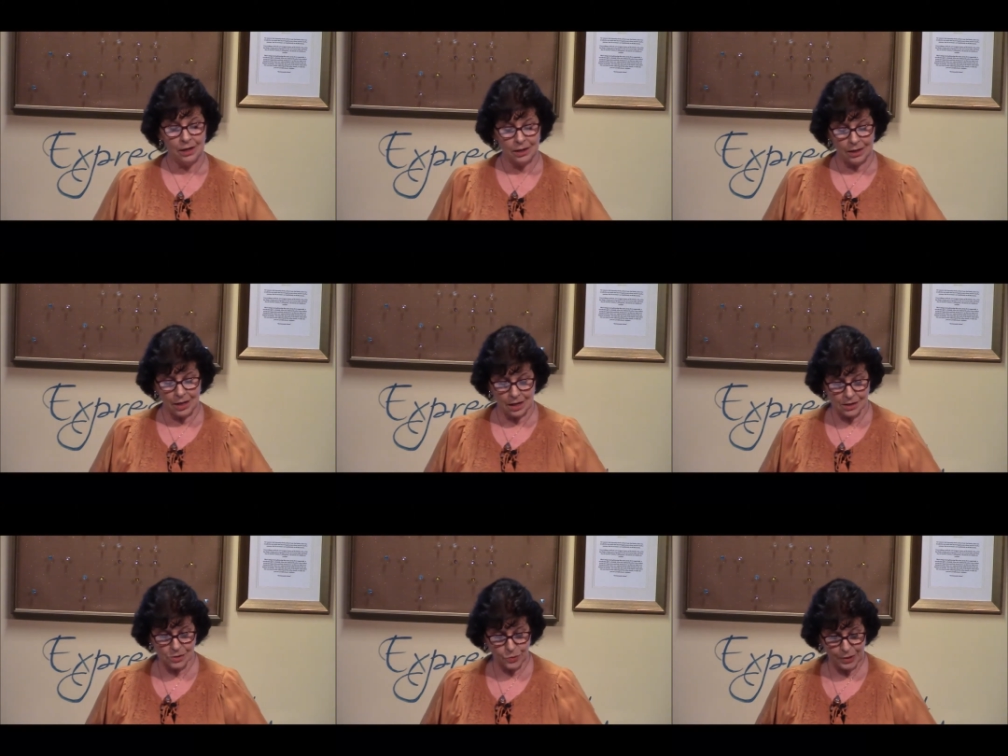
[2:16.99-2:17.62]
And
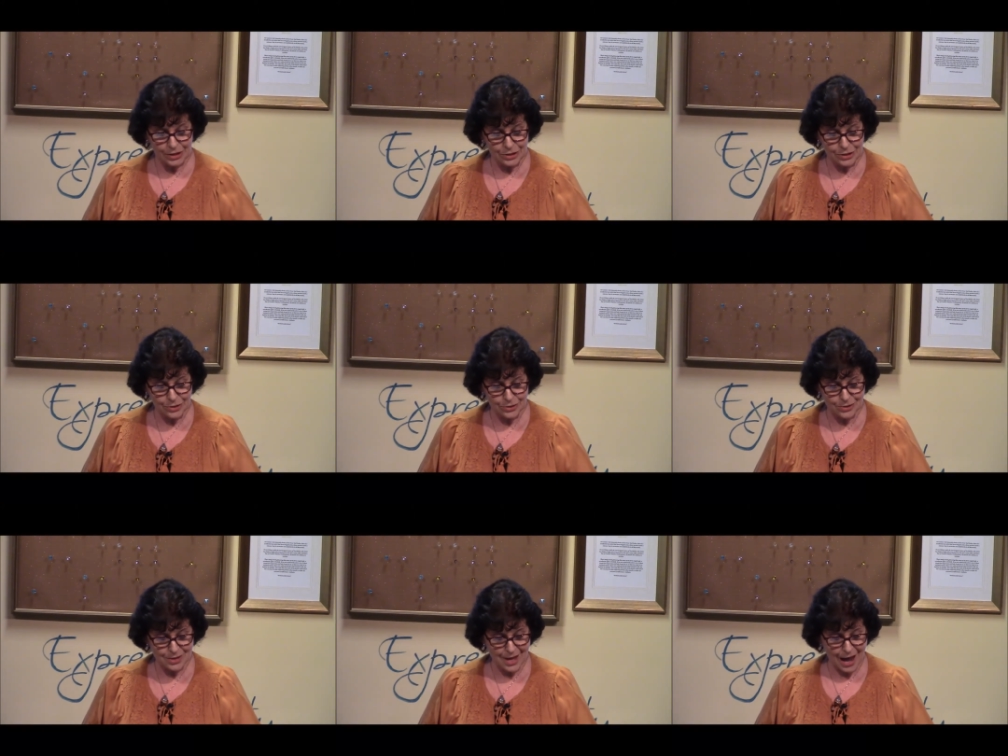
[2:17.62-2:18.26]
as we
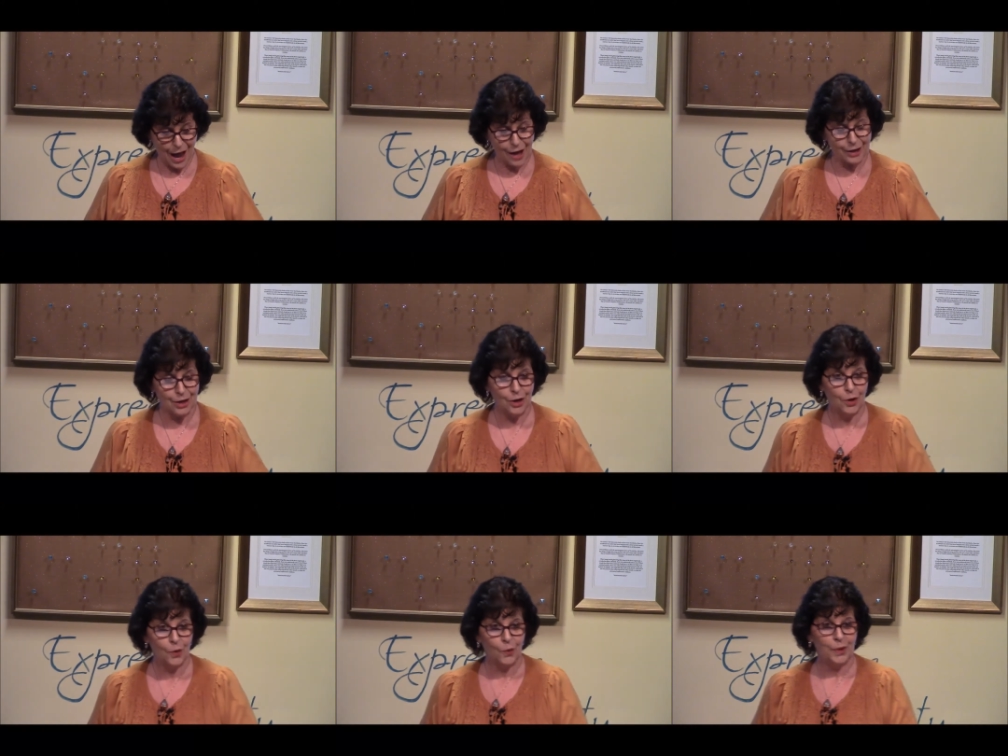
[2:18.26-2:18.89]
do that,
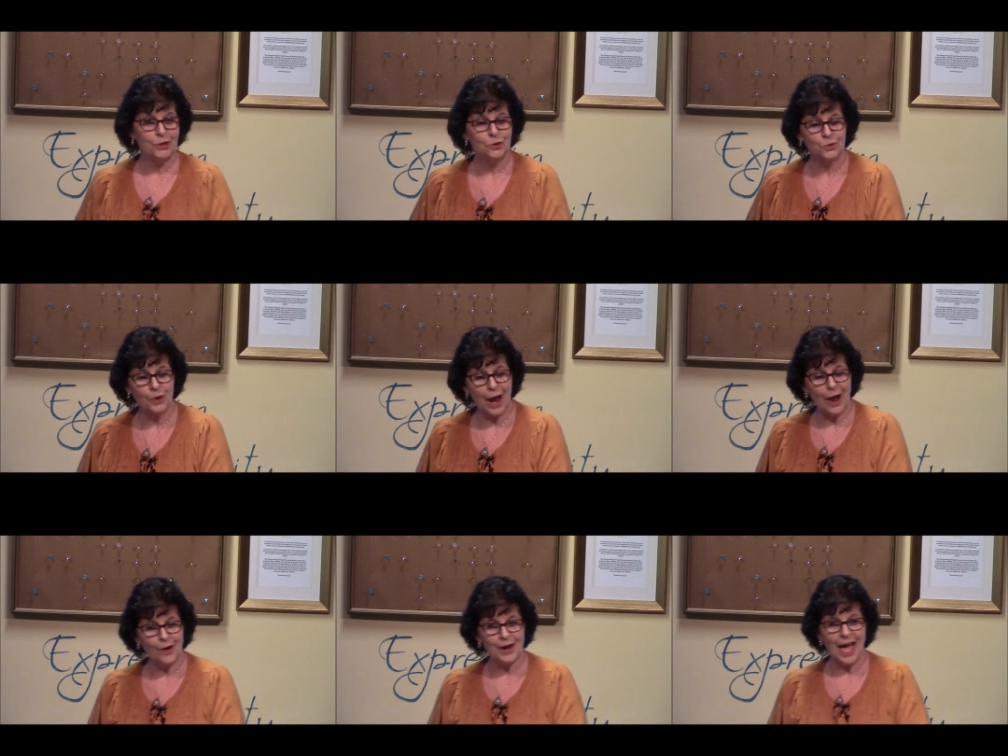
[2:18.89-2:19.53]
we
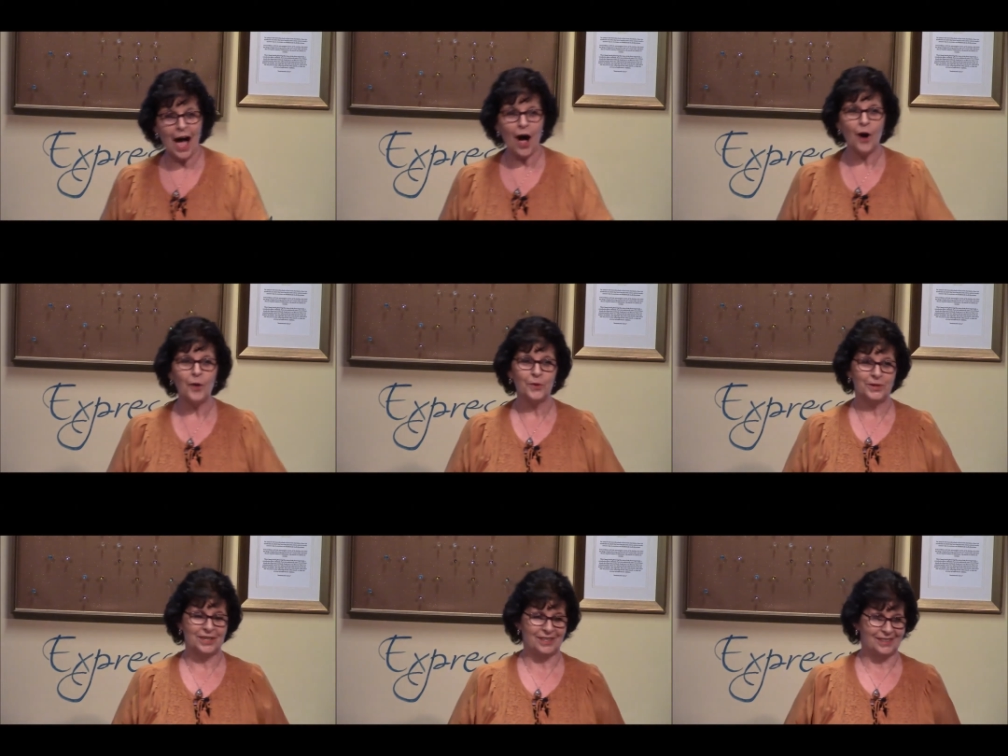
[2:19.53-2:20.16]
drown
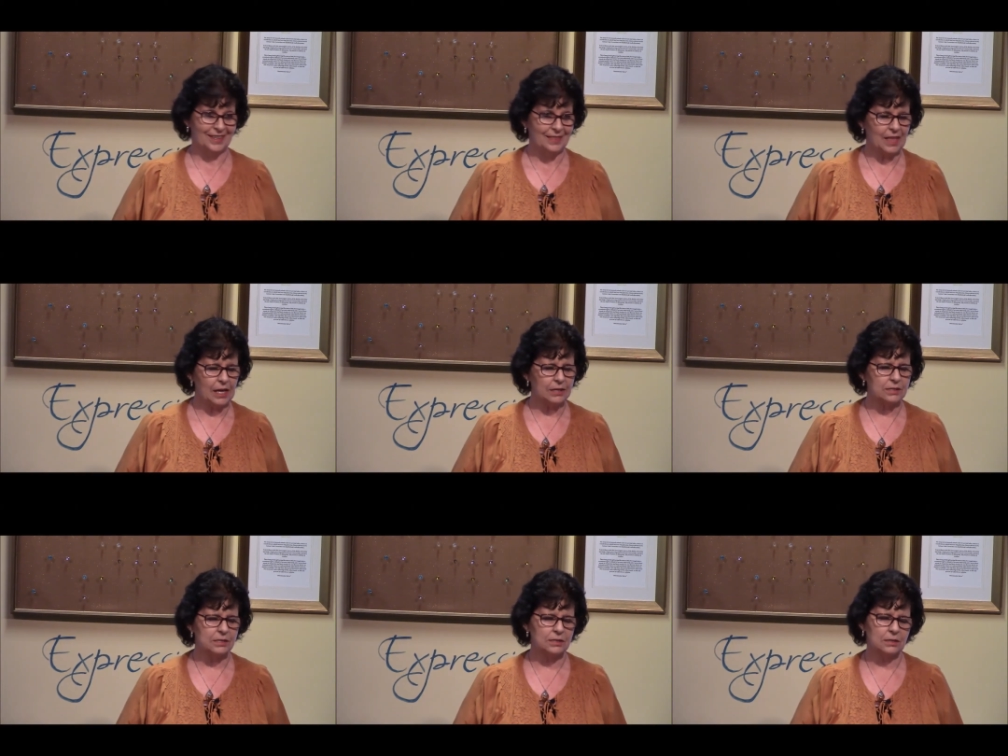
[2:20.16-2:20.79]
out
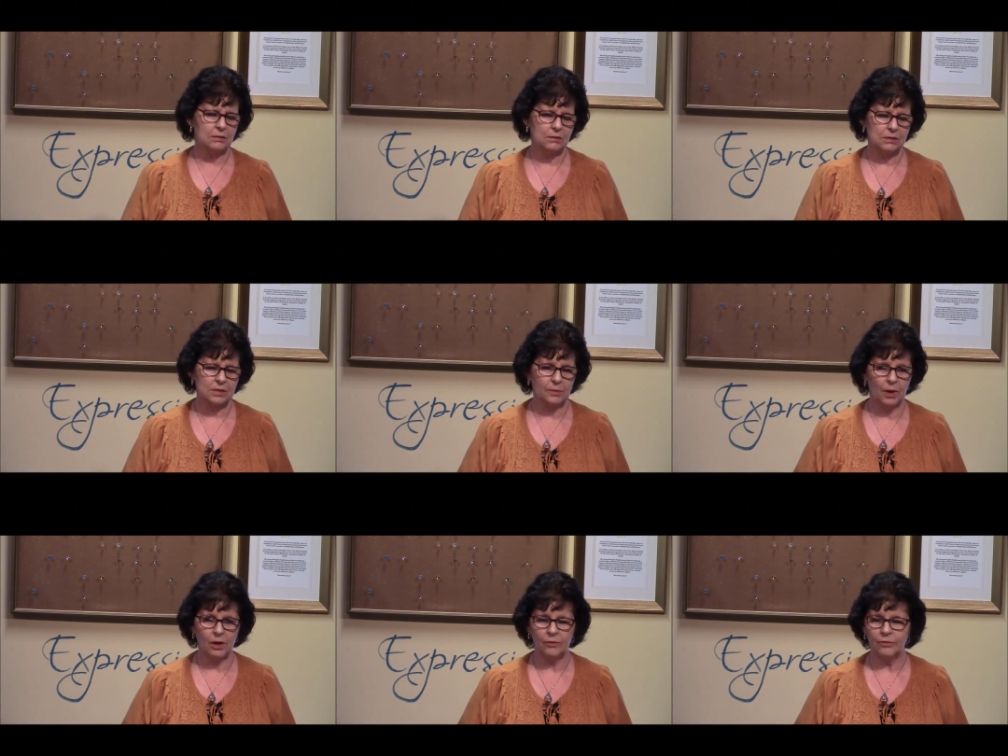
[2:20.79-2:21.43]
that still
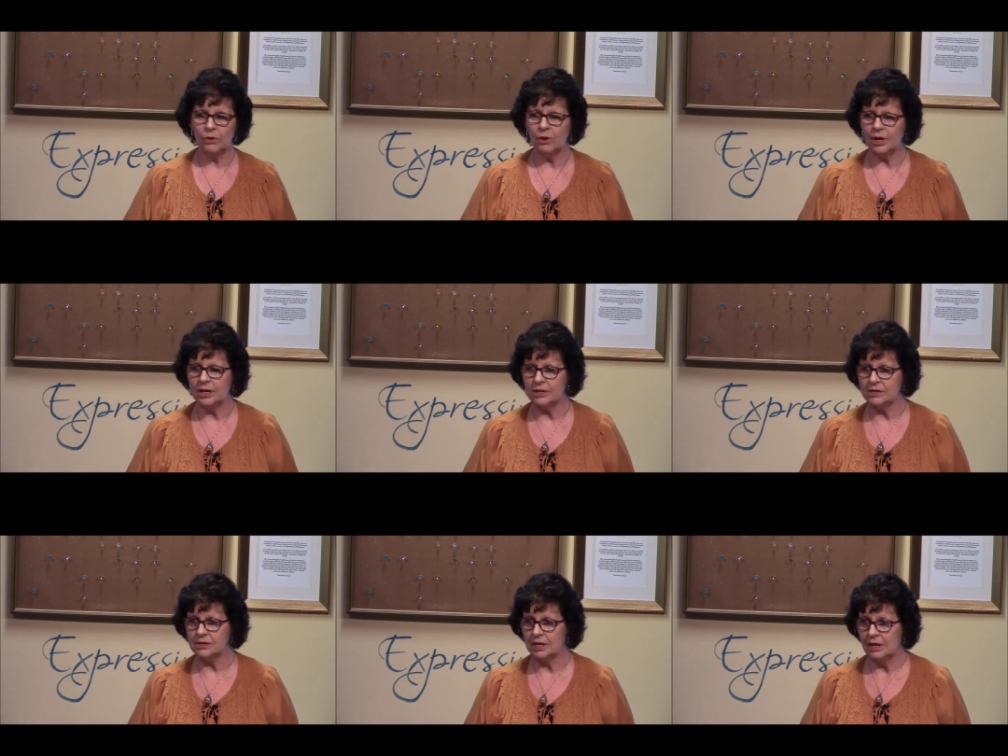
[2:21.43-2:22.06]
small
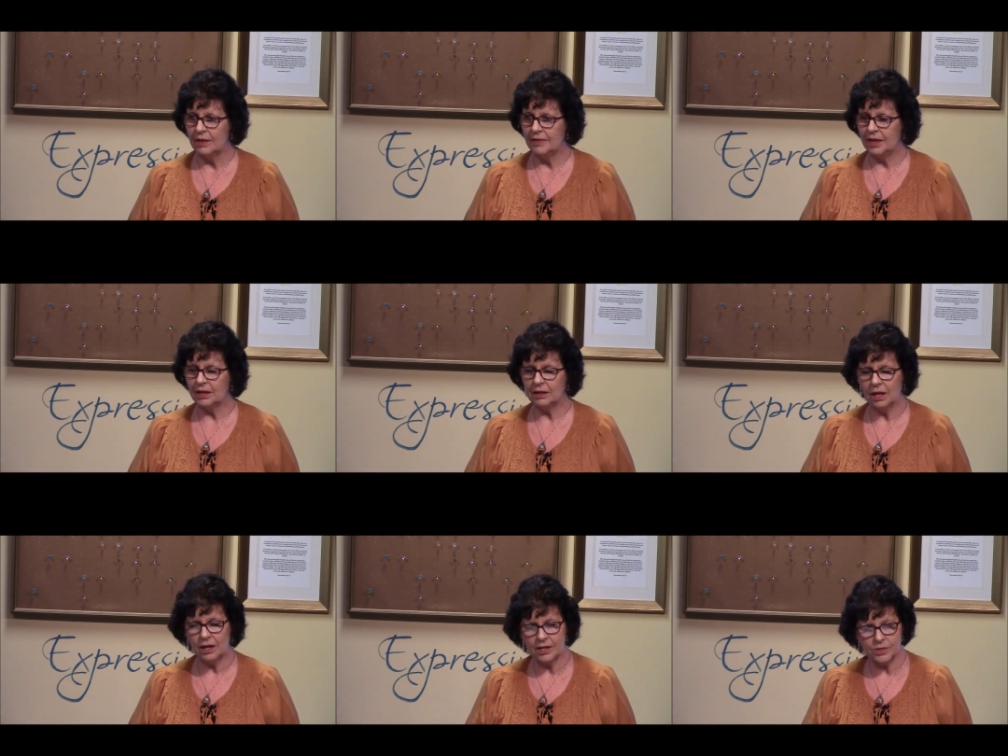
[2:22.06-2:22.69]
voice that
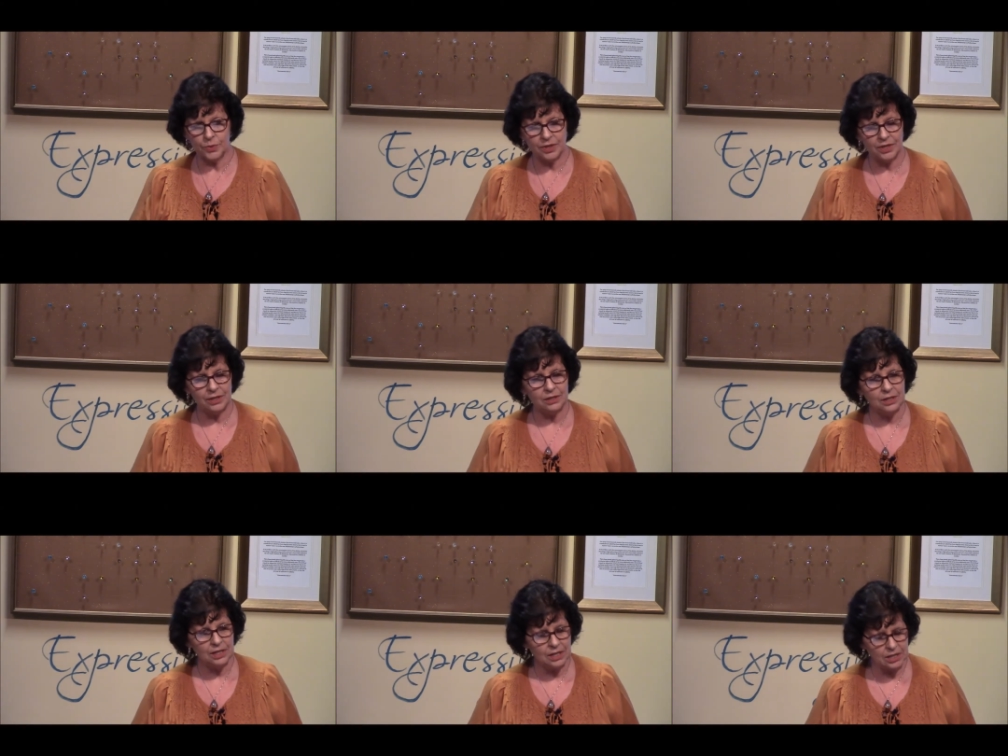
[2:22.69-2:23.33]
lies
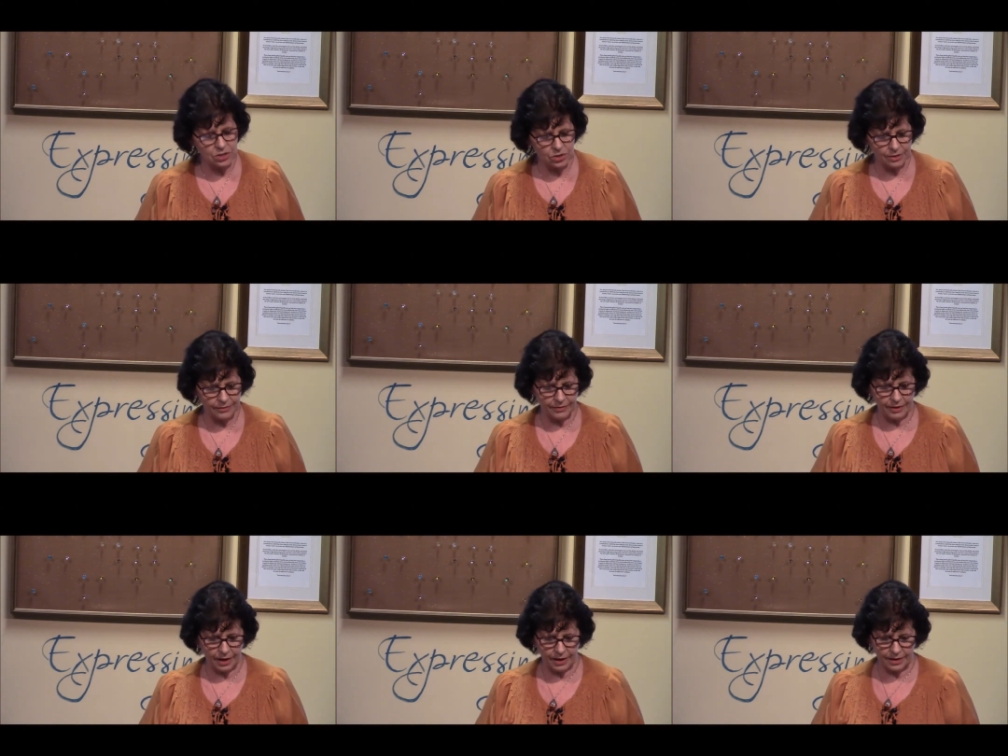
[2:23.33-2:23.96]
within each of
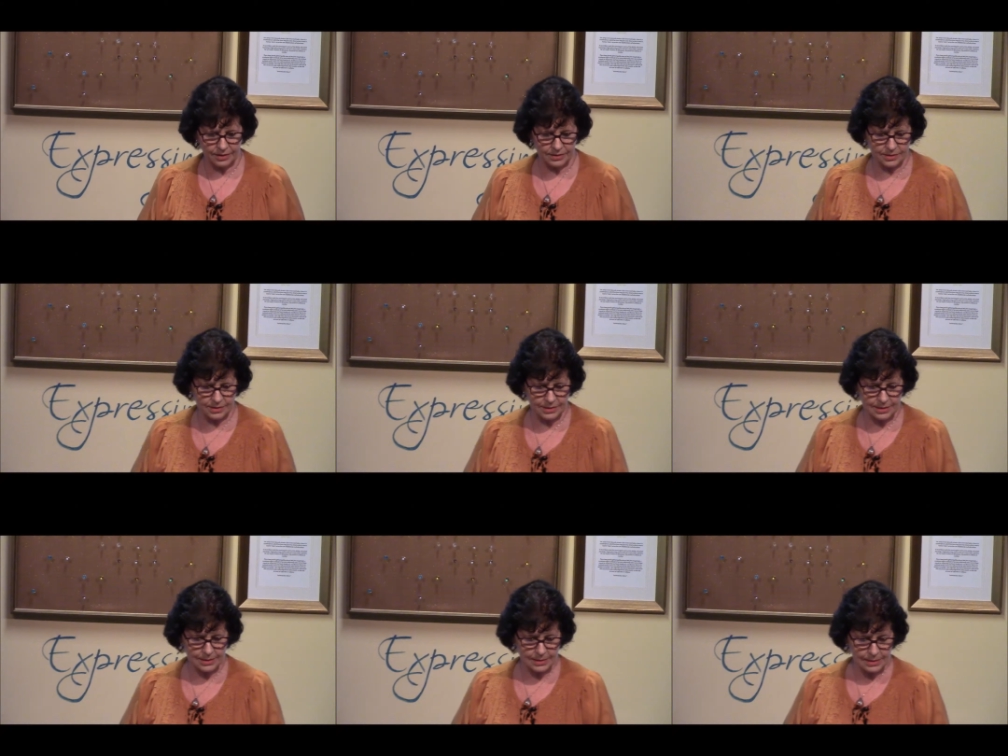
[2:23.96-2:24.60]

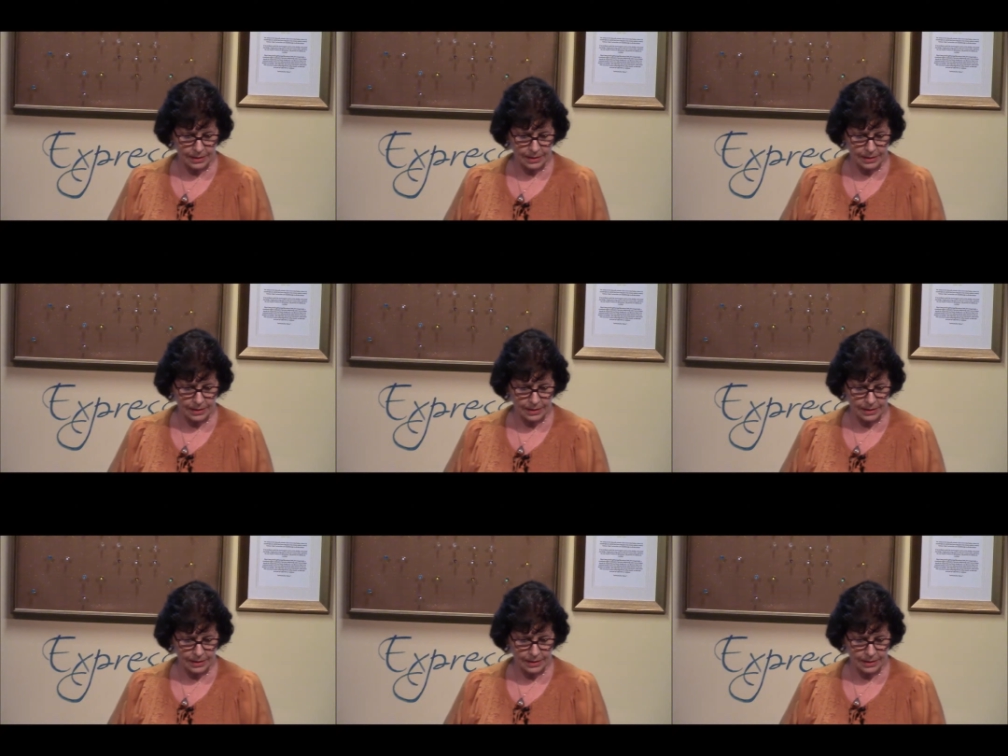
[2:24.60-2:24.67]
us.